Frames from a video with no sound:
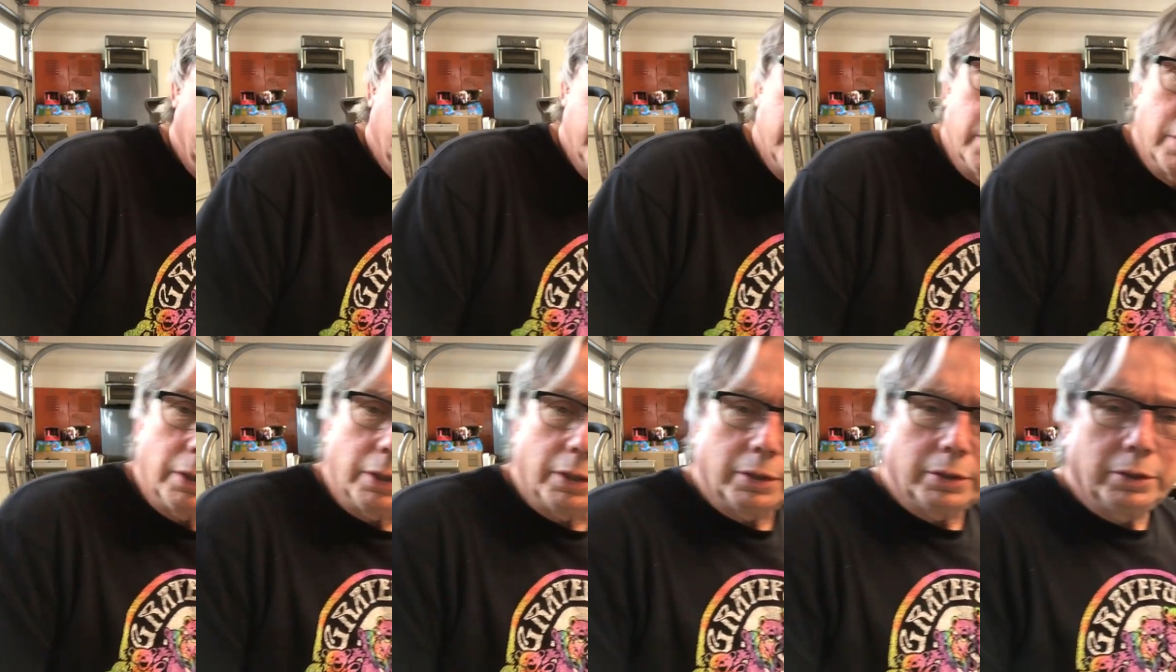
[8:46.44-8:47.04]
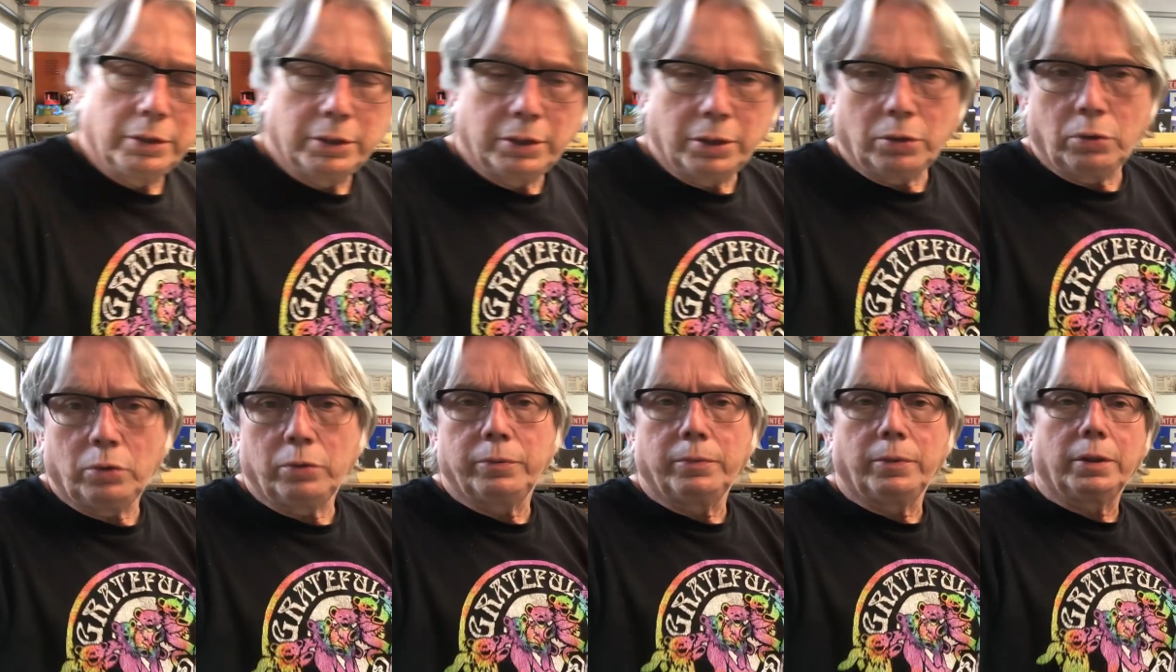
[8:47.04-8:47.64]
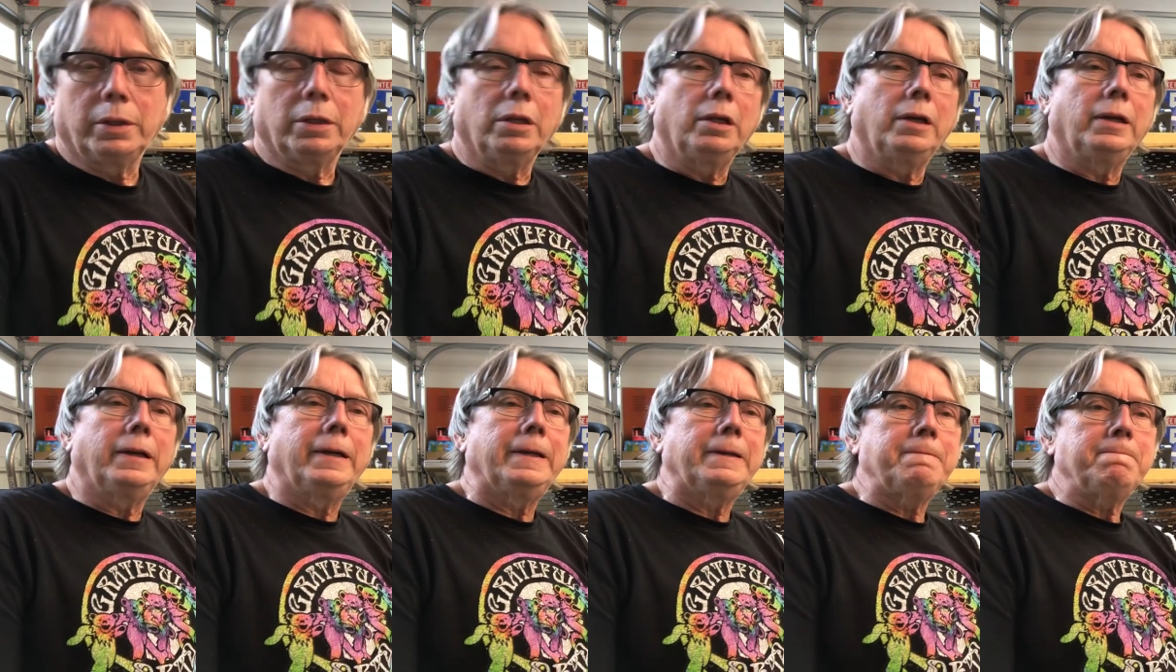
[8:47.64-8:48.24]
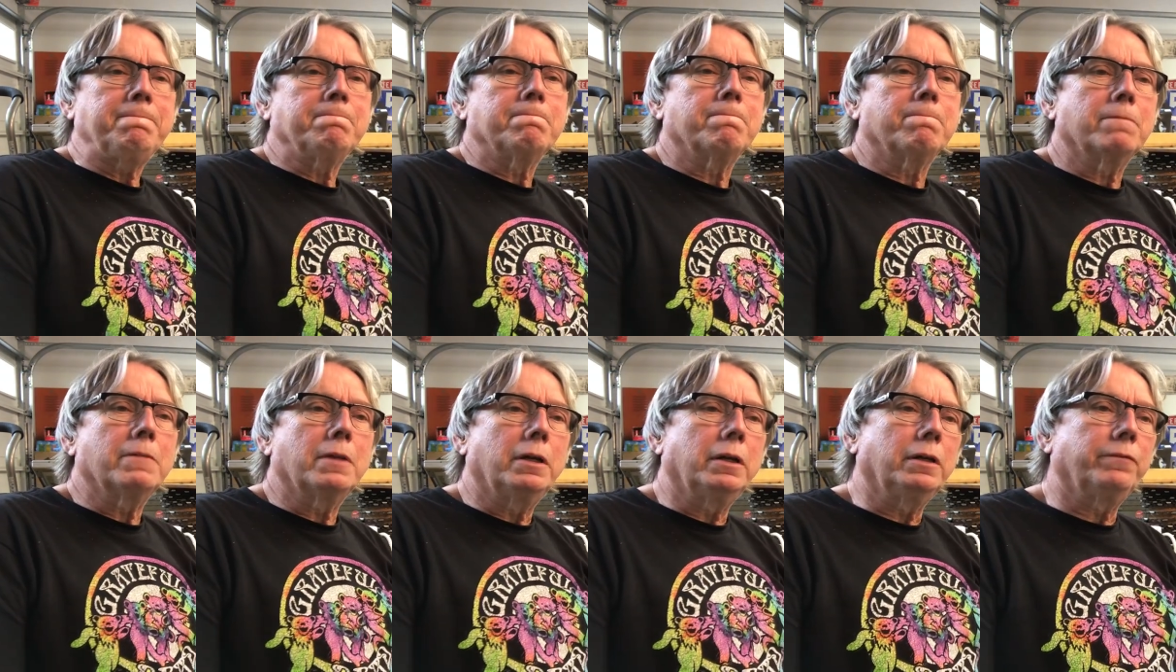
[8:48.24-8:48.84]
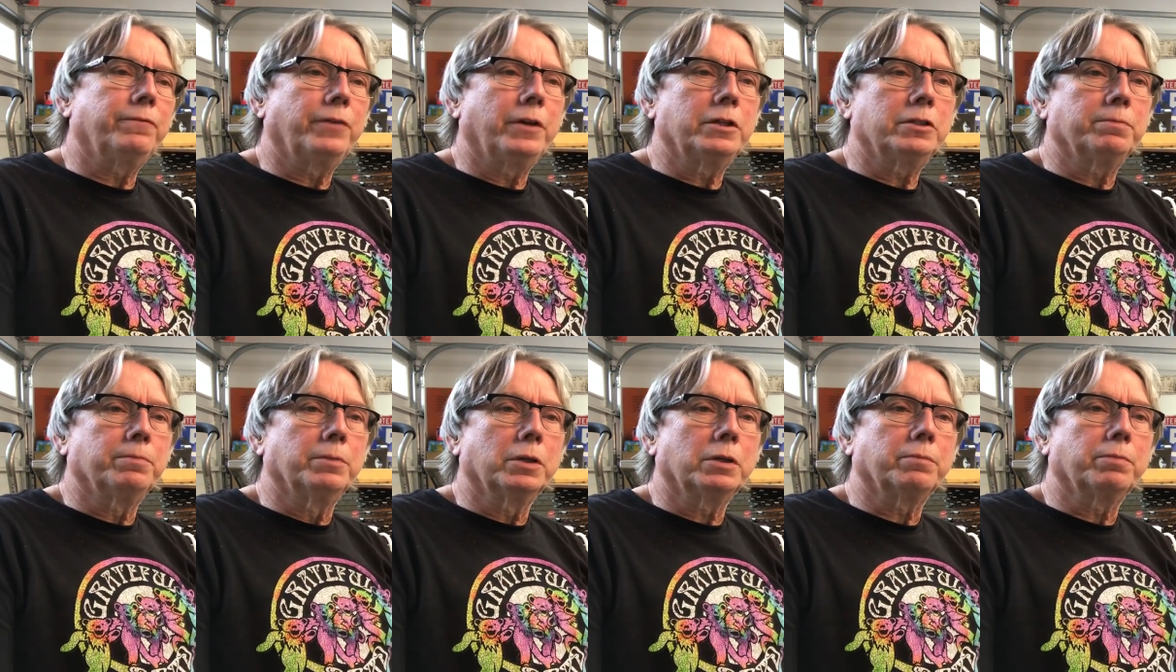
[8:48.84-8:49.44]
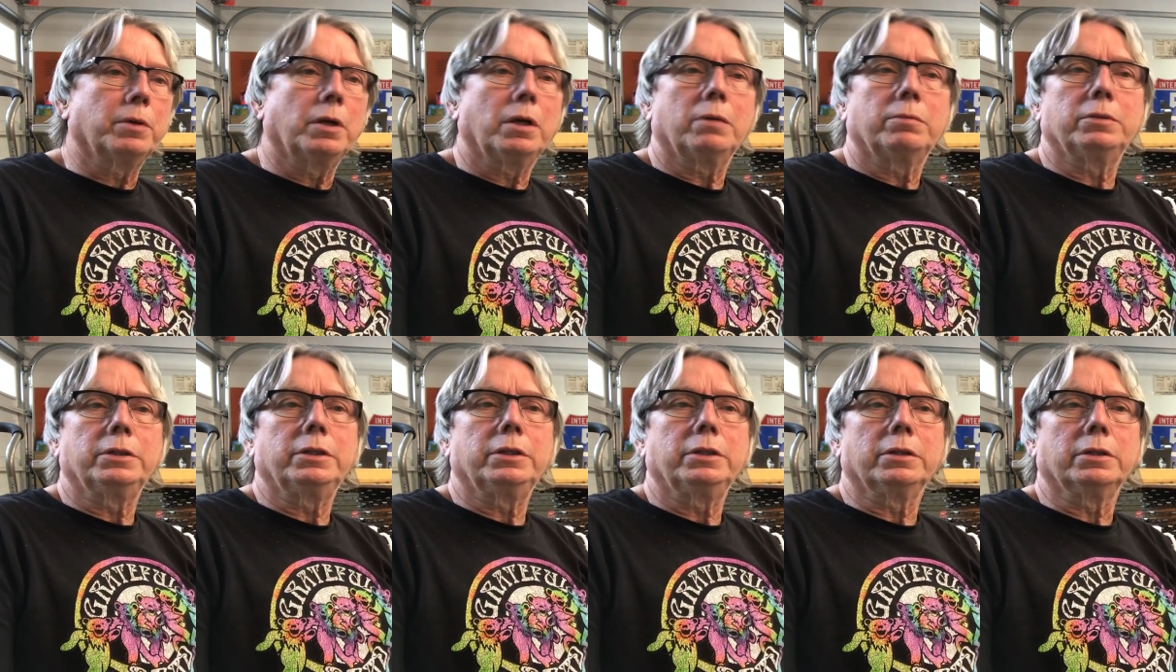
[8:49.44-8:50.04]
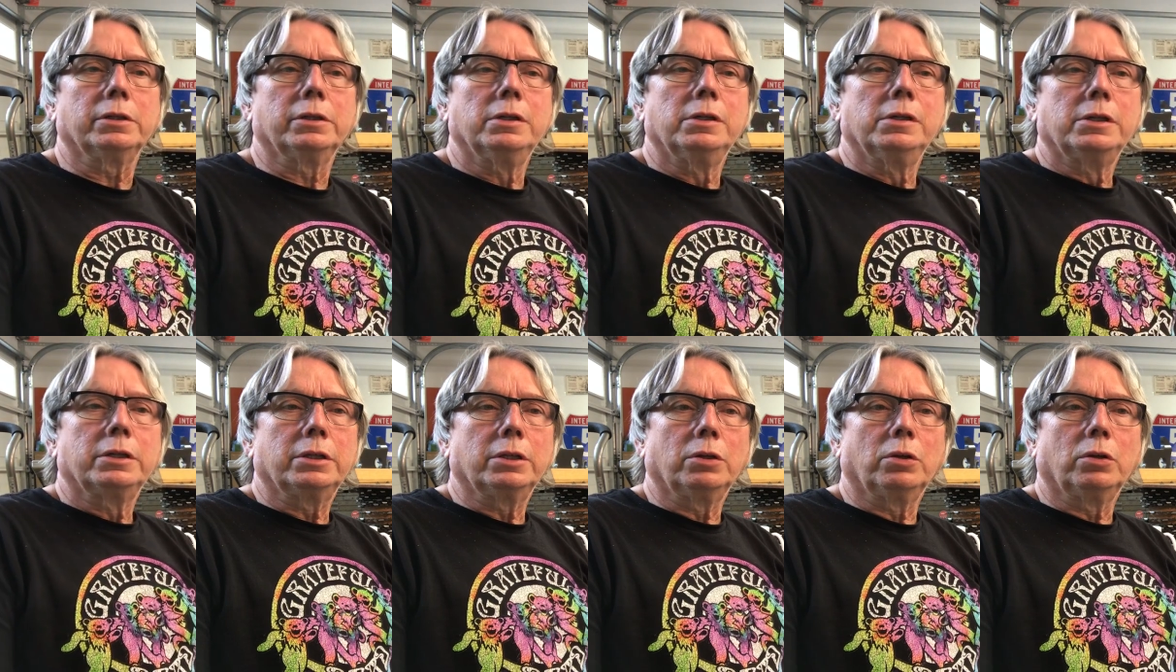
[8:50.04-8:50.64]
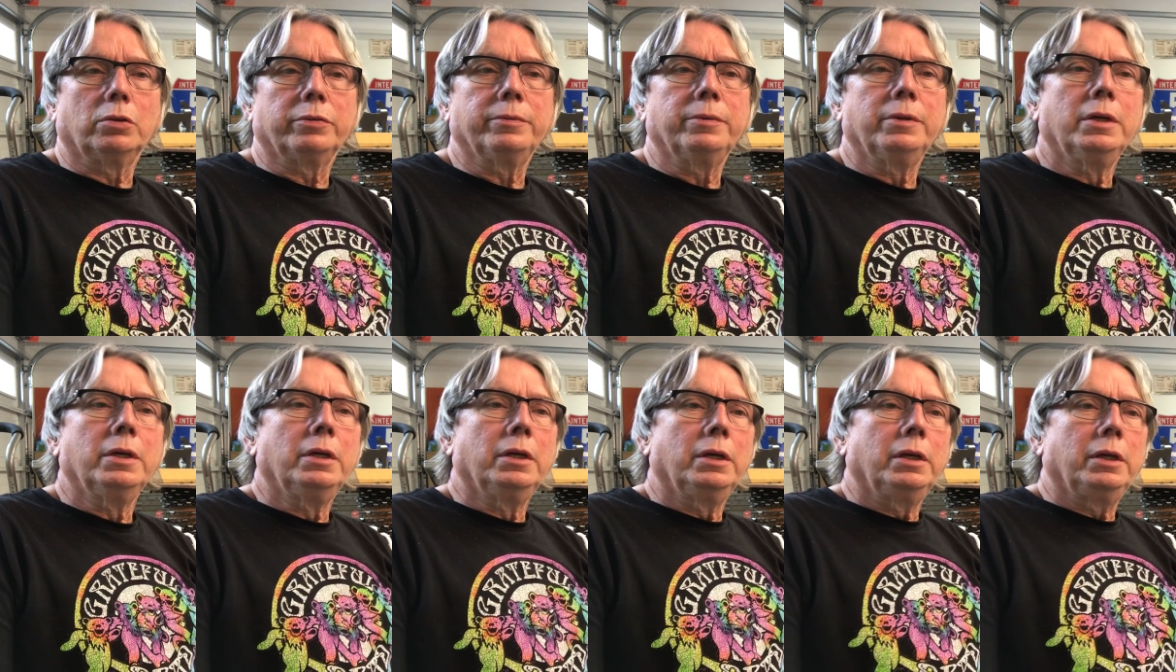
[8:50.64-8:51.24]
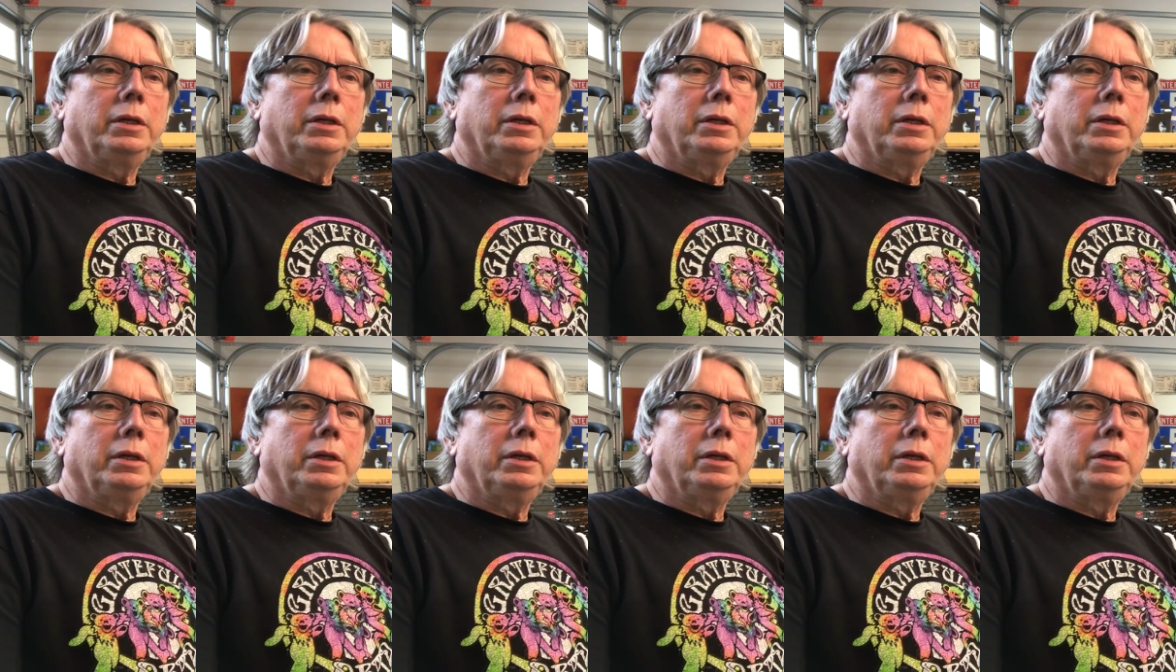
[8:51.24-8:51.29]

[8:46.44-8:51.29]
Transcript: he's uh, you can get a hold of him online, uh, Facebook probably, or get a hold of him.